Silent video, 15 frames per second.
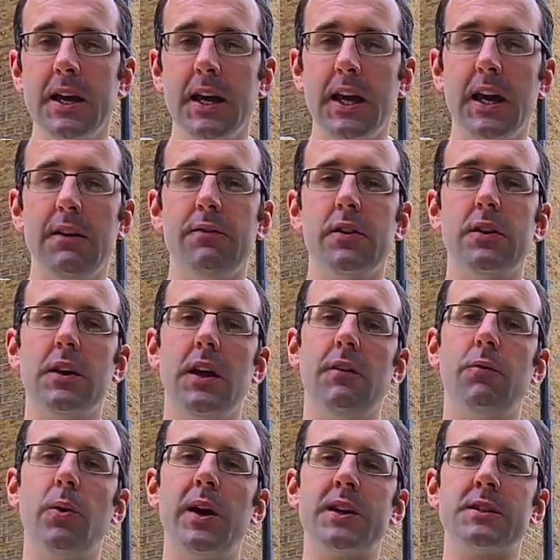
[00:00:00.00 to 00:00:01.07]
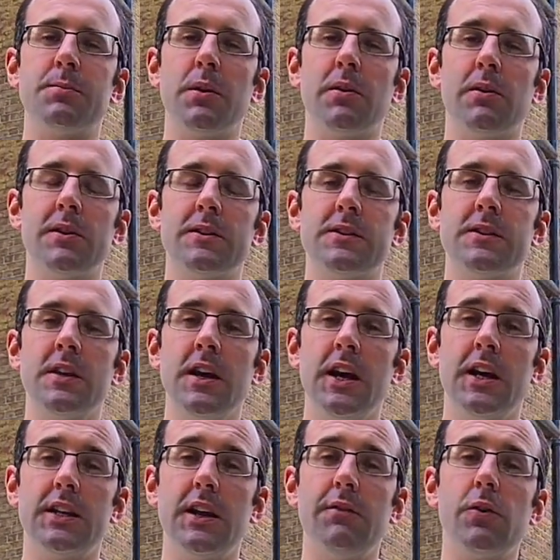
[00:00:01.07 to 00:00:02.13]
even if we experience
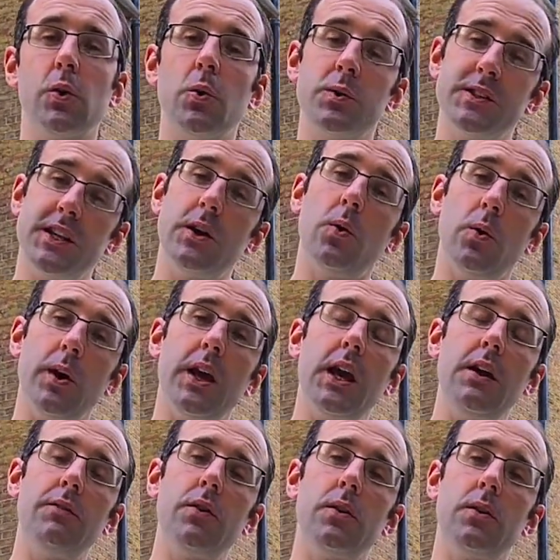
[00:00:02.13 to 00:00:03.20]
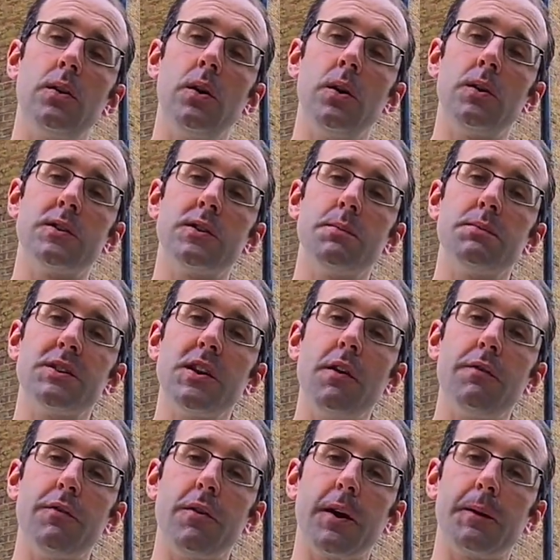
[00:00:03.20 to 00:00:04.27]
difficulty or even some
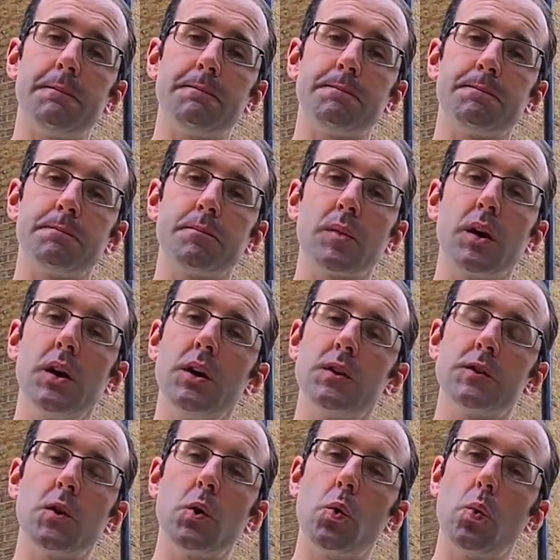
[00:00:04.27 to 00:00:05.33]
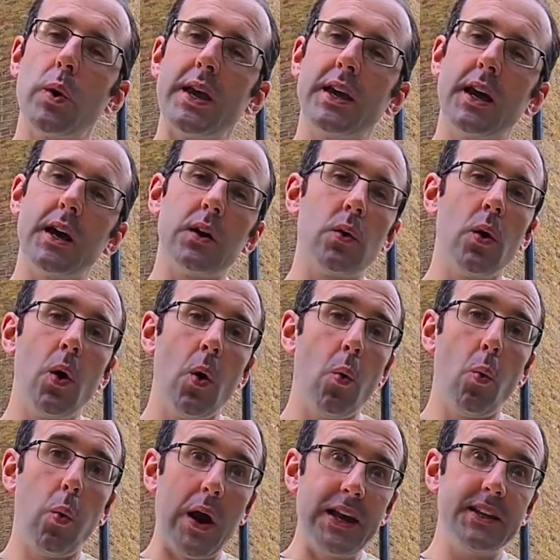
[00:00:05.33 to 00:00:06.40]
suffering. So we
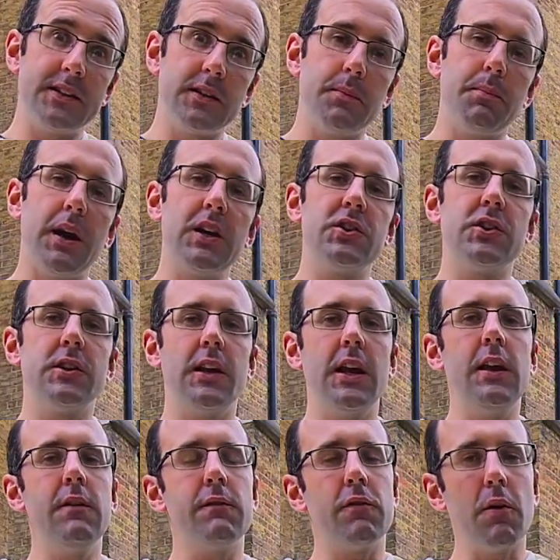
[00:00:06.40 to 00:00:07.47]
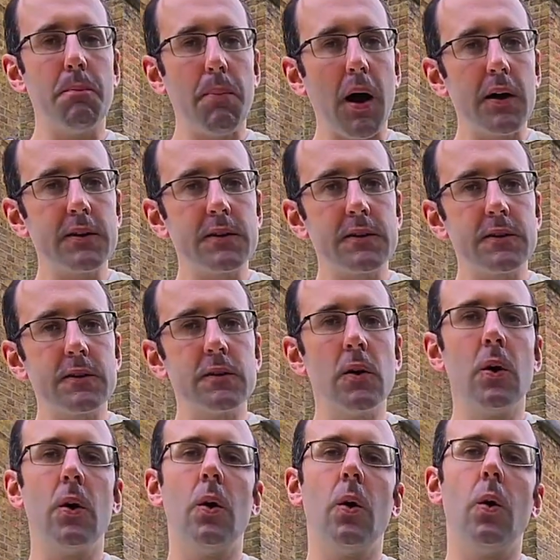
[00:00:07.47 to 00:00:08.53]
can wait patiently for a bus
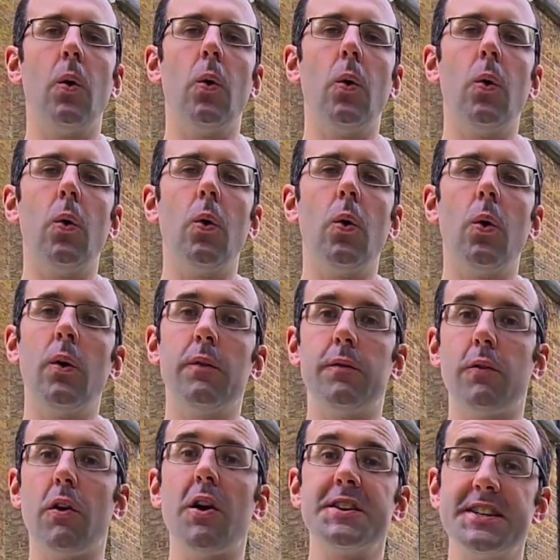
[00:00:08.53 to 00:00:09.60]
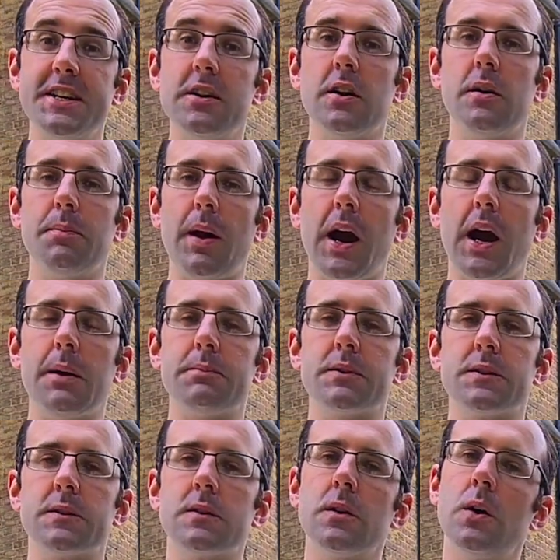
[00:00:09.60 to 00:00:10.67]
or for our dinner,
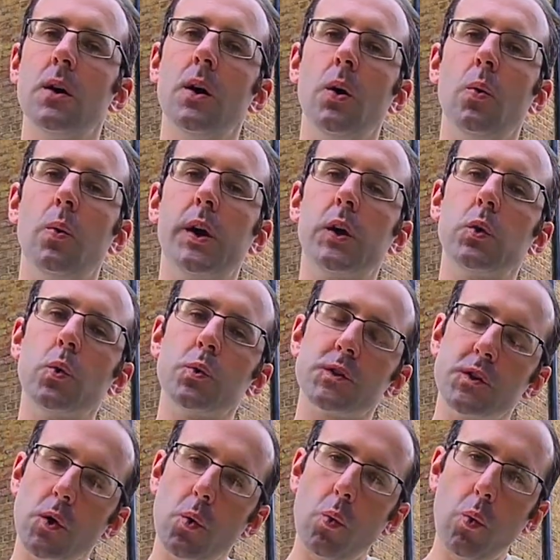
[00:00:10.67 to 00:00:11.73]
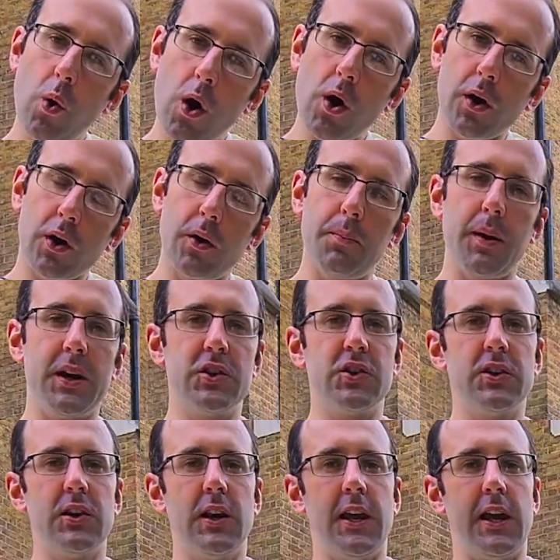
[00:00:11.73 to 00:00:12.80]
perhaps. We can also work
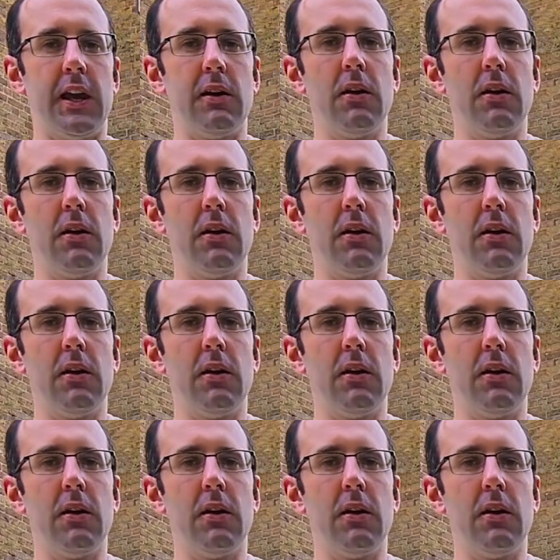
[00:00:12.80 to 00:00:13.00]
patiently